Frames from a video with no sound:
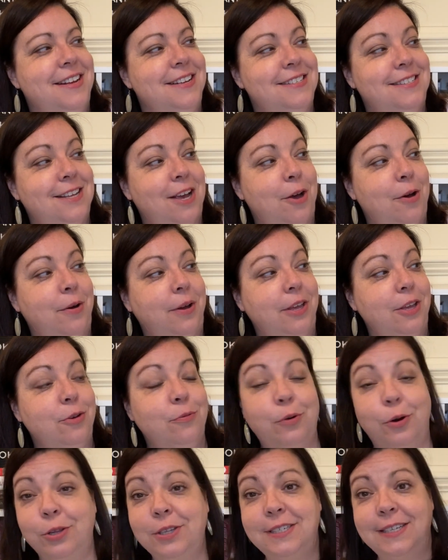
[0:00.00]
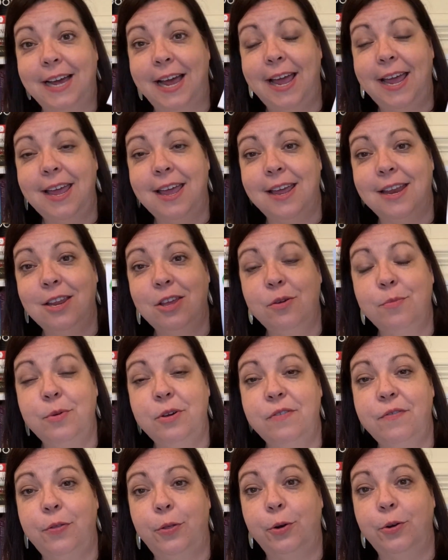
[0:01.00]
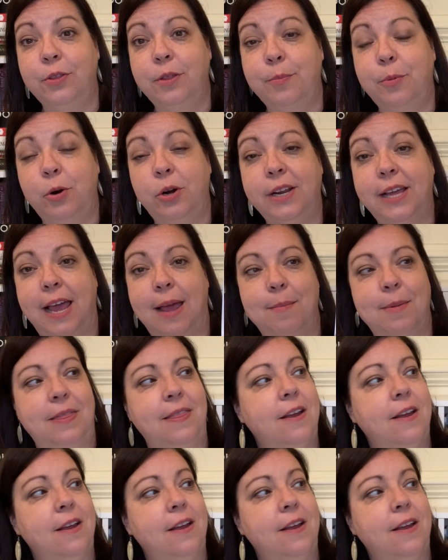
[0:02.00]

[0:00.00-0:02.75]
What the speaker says: So you roll a die and you move through the board game.